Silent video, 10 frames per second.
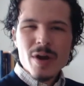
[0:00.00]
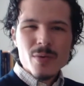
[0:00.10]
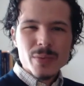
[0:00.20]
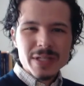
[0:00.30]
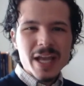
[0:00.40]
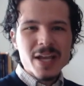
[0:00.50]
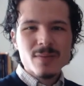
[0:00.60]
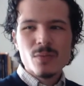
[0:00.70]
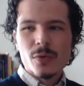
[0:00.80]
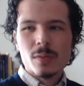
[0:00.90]
where we
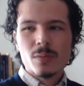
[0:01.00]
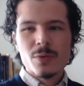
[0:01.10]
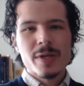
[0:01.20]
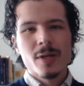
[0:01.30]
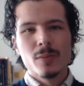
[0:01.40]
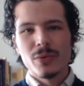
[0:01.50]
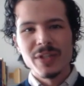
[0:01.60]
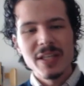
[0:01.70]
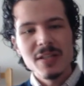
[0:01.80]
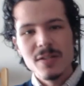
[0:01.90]
came from to be able
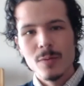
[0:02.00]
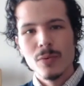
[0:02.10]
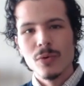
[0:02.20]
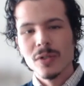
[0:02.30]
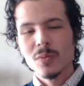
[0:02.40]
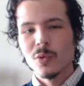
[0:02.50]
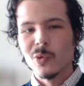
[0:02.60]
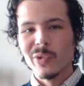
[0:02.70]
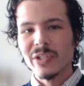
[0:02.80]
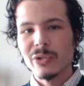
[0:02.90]
to get to the point where
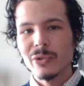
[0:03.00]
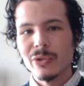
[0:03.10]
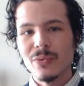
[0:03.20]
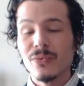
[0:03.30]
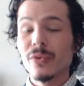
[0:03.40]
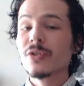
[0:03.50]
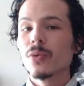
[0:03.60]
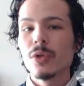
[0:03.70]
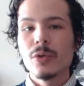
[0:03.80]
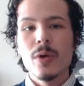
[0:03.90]
we could
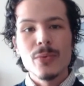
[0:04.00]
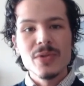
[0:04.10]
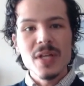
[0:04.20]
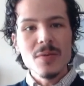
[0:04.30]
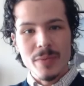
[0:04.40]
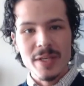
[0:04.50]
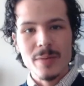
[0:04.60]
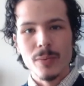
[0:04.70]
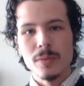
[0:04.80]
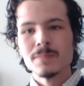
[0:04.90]
visually represent
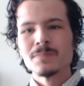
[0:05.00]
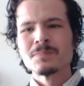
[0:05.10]
people.